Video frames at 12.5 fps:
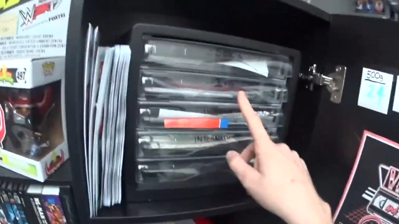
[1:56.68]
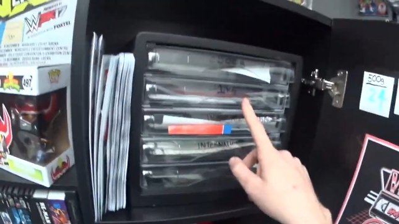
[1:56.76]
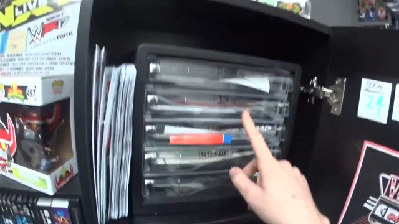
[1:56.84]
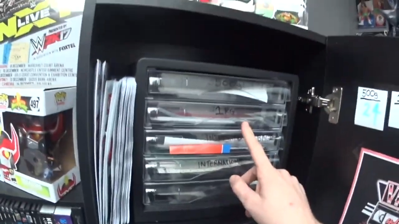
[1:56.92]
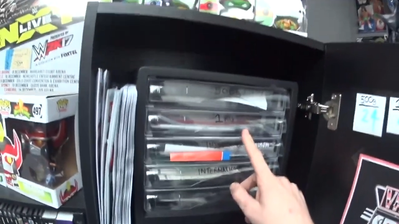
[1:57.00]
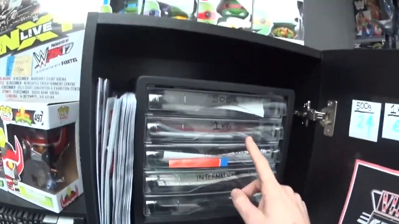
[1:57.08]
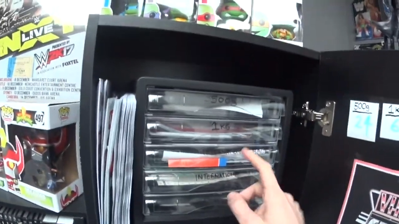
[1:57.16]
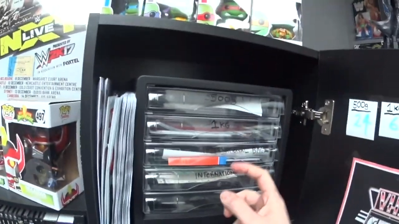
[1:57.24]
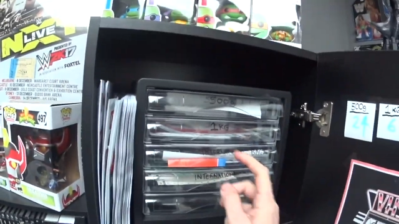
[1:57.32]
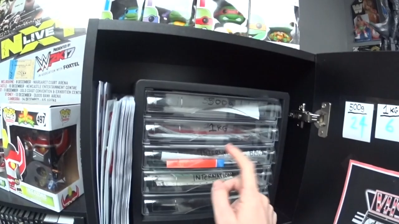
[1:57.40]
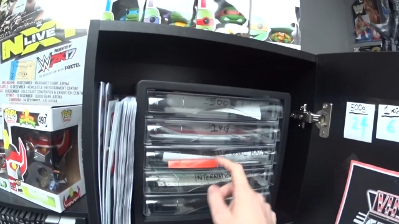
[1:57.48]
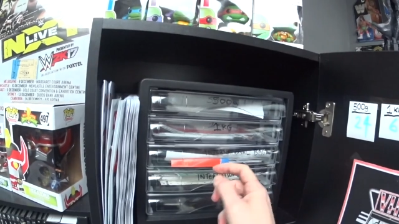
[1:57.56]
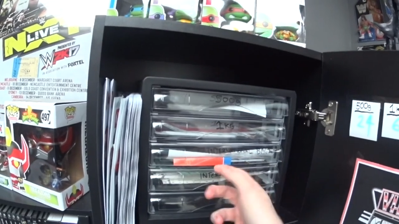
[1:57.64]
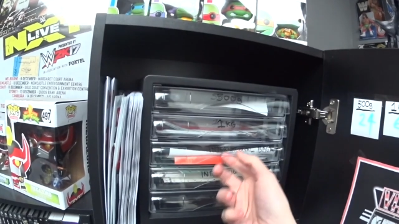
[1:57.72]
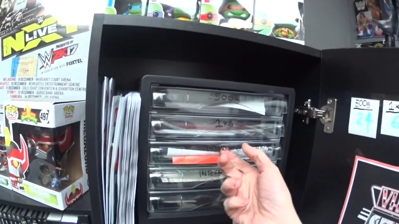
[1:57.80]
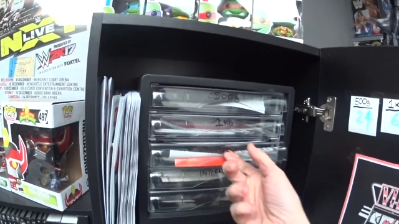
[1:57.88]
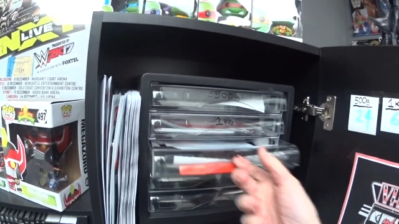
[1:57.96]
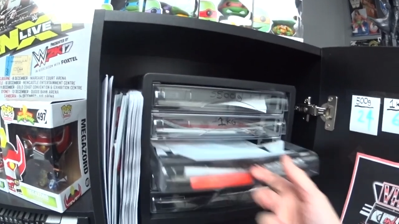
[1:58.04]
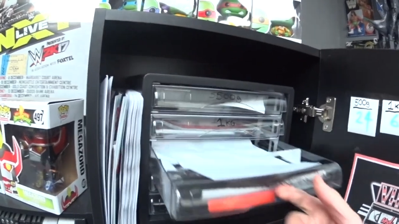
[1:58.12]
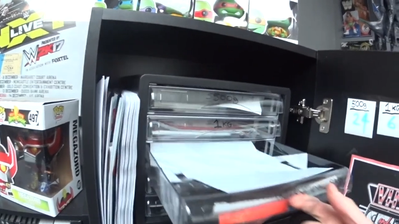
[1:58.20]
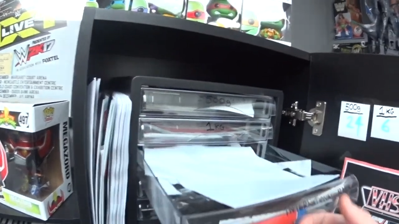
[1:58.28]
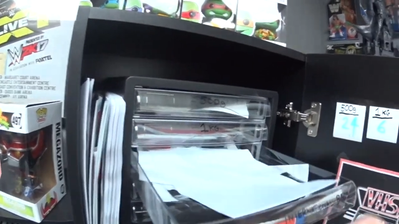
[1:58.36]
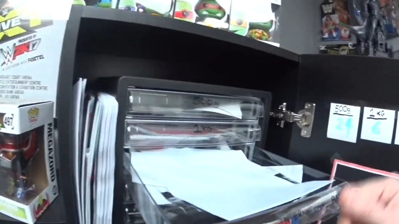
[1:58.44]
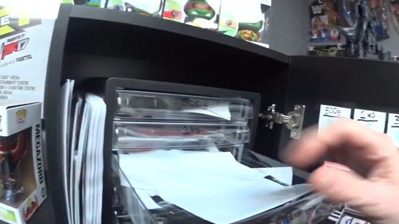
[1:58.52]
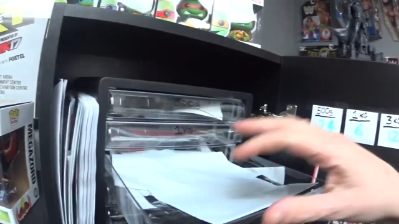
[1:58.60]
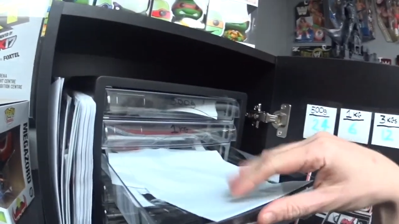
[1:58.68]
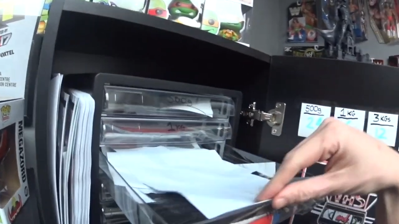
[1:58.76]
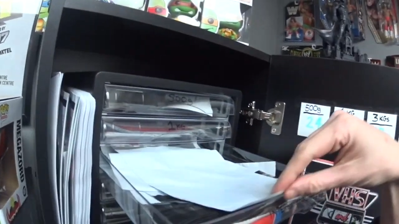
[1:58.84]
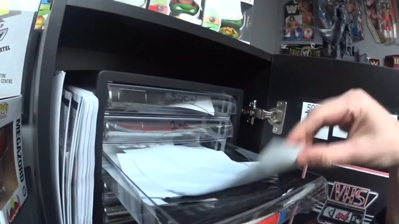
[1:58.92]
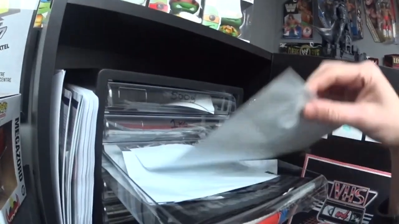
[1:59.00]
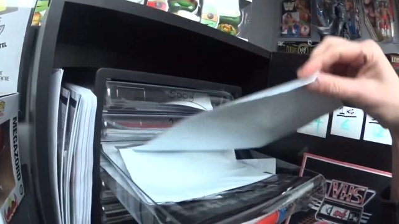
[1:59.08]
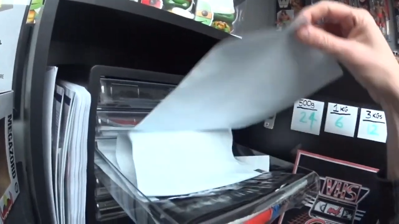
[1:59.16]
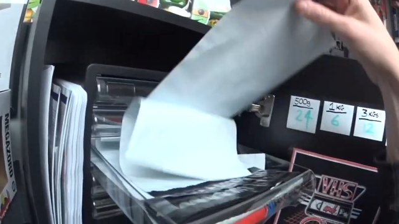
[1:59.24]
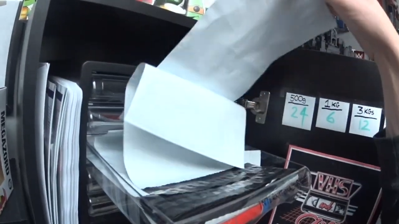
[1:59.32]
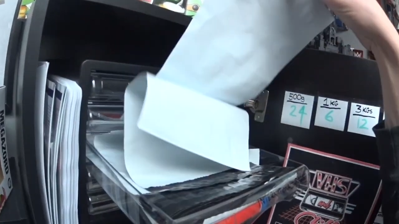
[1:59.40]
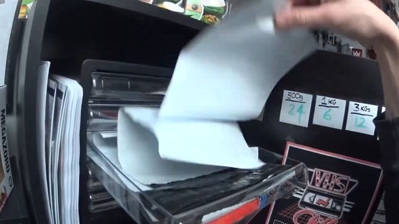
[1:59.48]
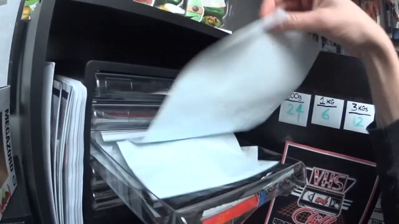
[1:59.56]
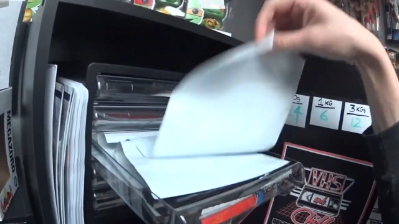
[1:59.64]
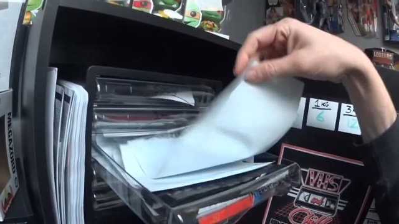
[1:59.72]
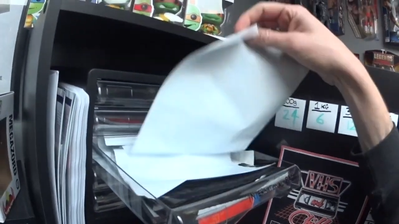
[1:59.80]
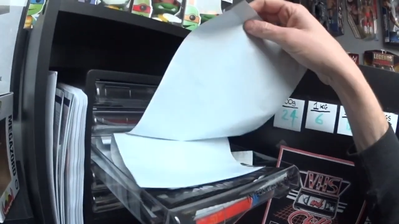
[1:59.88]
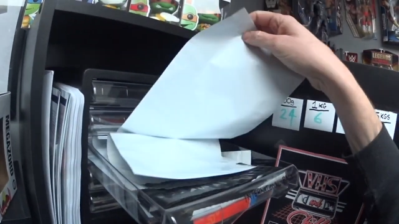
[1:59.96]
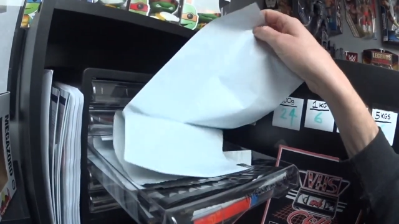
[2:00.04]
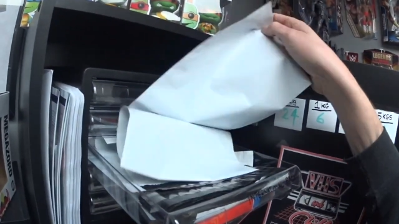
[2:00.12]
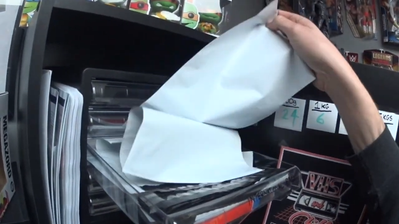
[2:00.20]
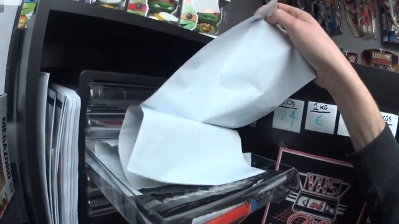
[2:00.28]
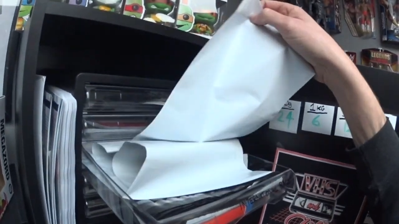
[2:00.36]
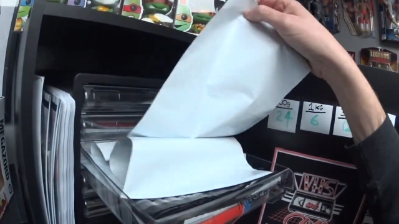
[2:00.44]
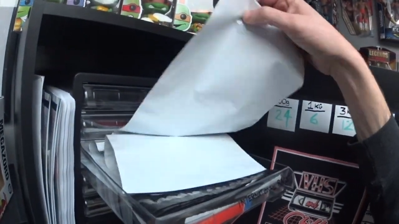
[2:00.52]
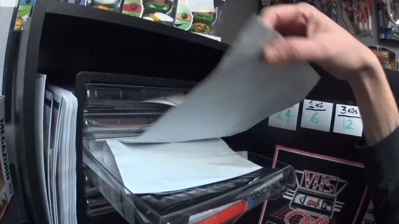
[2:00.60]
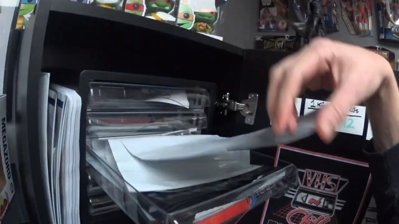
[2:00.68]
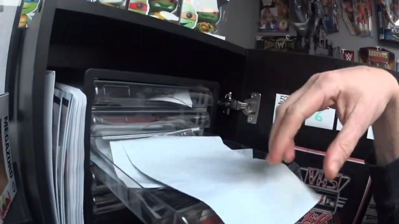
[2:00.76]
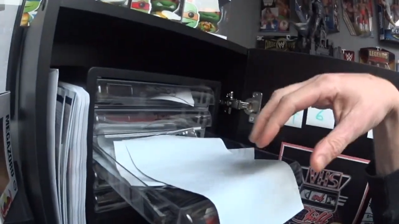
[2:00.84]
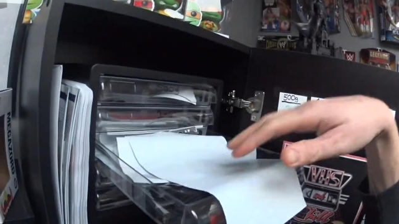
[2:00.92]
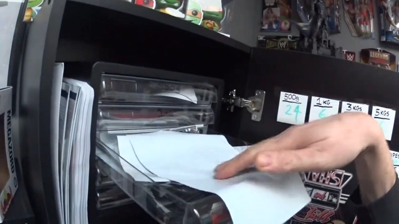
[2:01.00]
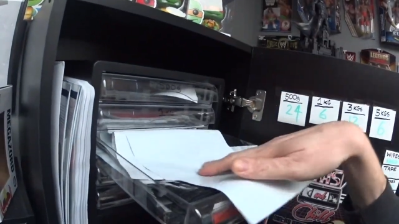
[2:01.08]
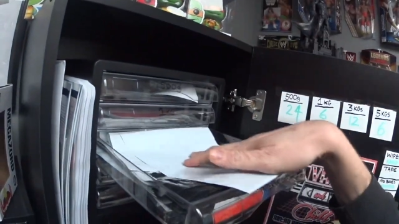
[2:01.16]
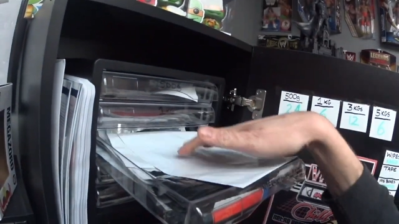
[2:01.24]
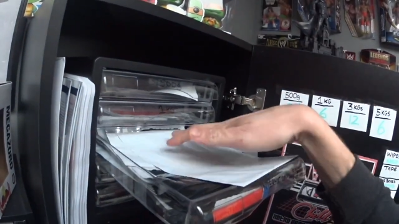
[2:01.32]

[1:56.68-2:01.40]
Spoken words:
No face is visible, so there are no lips to read.